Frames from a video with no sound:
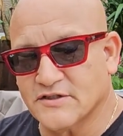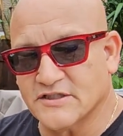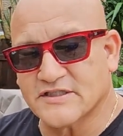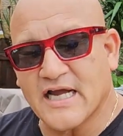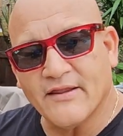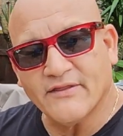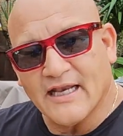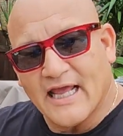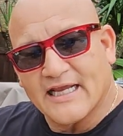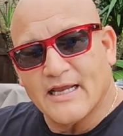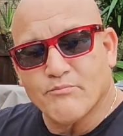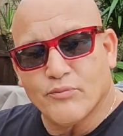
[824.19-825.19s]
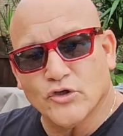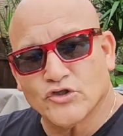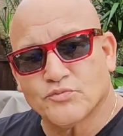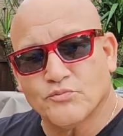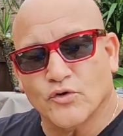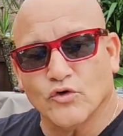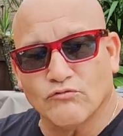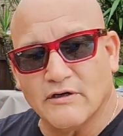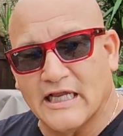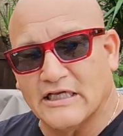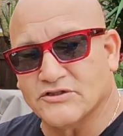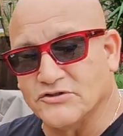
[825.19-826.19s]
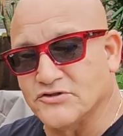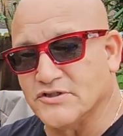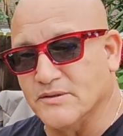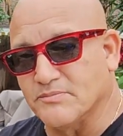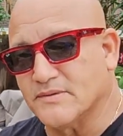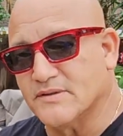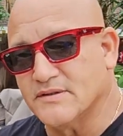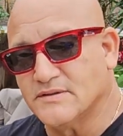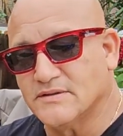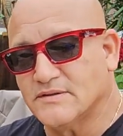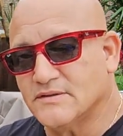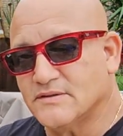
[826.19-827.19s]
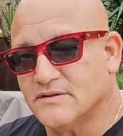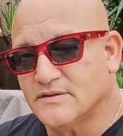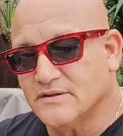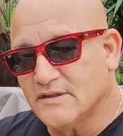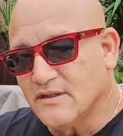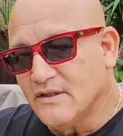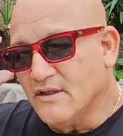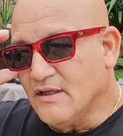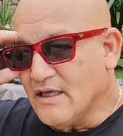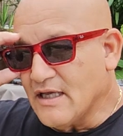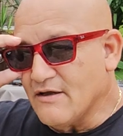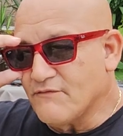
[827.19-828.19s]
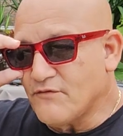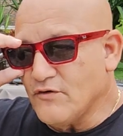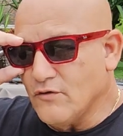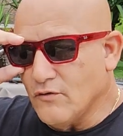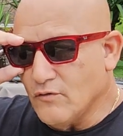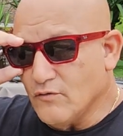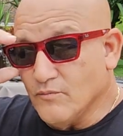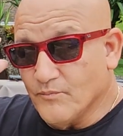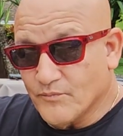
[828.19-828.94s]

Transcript: It's kind of like a push-pull relationship. If you